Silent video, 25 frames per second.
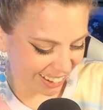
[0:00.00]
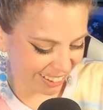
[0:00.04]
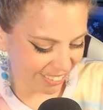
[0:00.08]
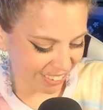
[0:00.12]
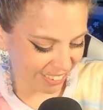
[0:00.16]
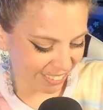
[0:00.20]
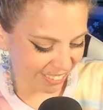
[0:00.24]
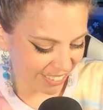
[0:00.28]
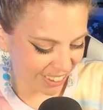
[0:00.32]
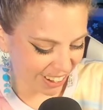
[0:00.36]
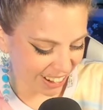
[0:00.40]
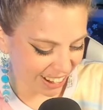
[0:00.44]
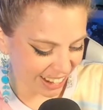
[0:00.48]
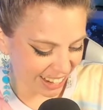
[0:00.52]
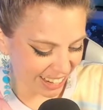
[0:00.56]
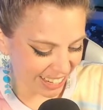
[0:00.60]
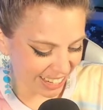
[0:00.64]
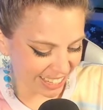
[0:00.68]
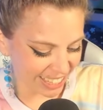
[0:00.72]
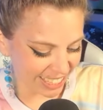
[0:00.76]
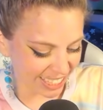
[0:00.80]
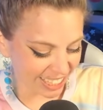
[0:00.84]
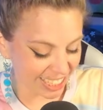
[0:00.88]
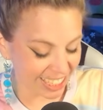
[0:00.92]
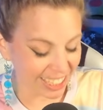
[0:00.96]
We've
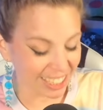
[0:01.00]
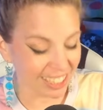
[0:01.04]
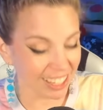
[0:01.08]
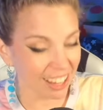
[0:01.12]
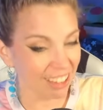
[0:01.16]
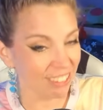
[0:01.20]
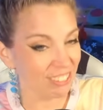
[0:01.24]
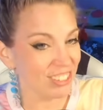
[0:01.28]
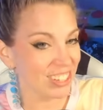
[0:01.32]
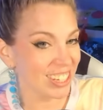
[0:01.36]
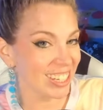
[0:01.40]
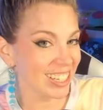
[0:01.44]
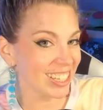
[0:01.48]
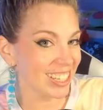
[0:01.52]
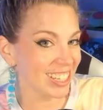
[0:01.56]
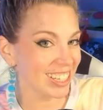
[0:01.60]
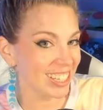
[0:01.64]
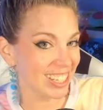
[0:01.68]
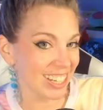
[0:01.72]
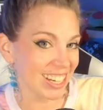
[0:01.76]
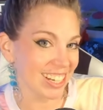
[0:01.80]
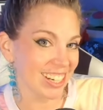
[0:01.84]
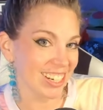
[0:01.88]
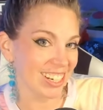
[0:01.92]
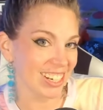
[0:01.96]
got She Loves the
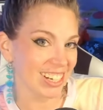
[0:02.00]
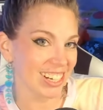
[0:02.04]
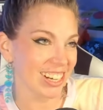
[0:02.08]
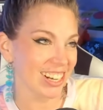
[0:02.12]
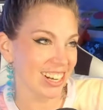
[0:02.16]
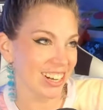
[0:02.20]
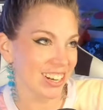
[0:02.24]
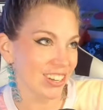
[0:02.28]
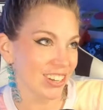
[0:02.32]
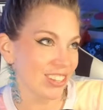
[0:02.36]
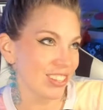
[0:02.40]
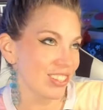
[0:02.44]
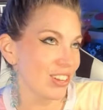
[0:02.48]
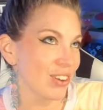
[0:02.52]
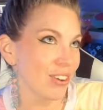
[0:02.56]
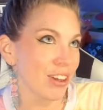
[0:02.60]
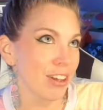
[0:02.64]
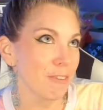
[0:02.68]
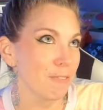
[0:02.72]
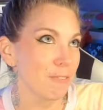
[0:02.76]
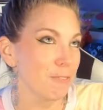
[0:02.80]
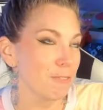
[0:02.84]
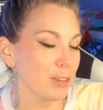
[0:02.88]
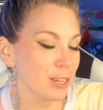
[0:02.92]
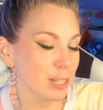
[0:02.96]
Singers, so
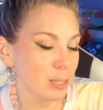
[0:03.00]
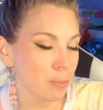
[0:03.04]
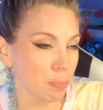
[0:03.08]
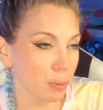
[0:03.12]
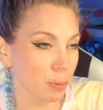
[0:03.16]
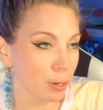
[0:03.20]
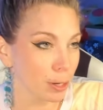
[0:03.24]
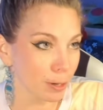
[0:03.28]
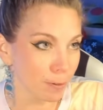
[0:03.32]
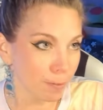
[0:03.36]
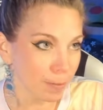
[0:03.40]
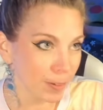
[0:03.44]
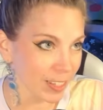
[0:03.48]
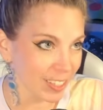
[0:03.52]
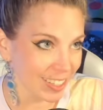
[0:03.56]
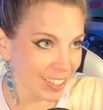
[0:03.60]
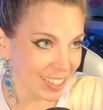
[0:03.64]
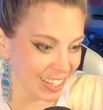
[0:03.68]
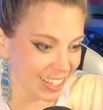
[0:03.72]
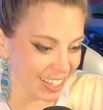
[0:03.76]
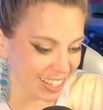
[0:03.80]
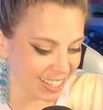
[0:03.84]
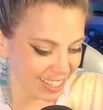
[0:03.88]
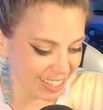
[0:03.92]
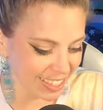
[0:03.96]
it fits
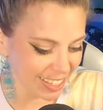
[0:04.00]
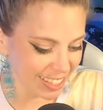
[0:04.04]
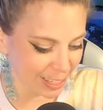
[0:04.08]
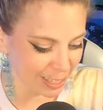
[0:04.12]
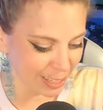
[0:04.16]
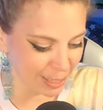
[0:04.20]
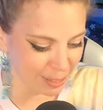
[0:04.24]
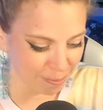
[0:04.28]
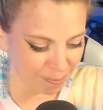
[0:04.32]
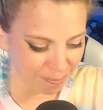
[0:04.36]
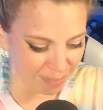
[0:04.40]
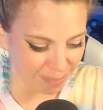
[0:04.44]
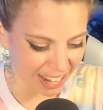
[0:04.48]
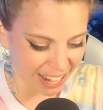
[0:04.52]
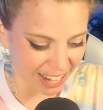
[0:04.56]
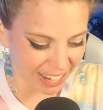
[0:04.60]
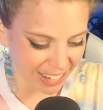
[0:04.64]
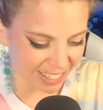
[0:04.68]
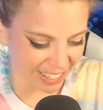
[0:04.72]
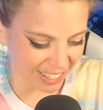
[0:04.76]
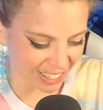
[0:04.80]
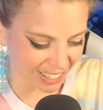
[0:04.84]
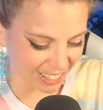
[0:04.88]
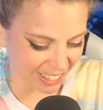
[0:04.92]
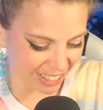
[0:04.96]
perfectly since
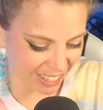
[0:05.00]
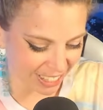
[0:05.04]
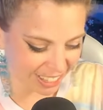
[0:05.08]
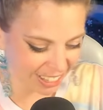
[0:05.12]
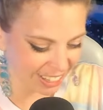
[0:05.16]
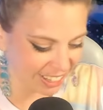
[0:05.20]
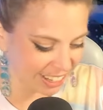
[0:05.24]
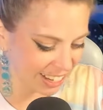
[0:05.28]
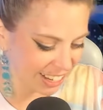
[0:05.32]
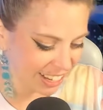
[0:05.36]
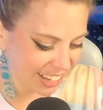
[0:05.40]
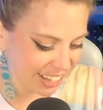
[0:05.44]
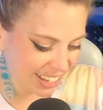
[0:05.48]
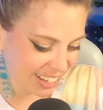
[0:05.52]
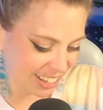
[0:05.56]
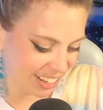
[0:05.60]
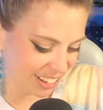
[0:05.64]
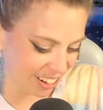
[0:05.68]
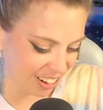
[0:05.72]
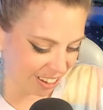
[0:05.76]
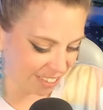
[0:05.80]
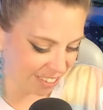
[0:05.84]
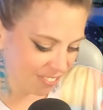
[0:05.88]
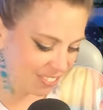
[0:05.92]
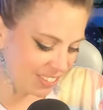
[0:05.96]
Max and her hit it
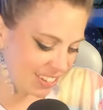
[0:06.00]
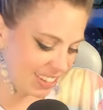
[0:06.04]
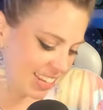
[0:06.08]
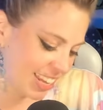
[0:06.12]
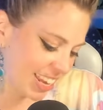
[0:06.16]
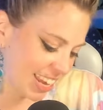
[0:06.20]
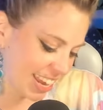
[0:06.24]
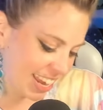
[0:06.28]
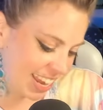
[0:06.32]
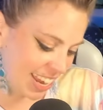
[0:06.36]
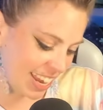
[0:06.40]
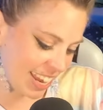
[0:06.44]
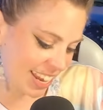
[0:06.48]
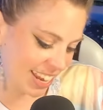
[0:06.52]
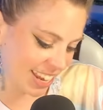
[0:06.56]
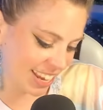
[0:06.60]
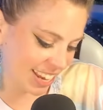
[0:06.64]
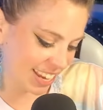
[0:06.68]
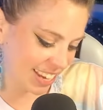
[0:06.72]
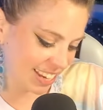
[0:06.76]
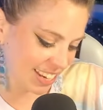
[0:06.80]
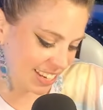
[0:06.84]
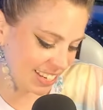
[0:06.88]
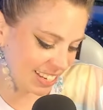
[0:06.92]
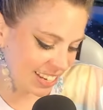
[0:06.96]
off in the
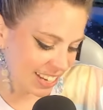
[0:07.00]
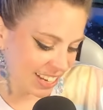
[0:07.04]
end.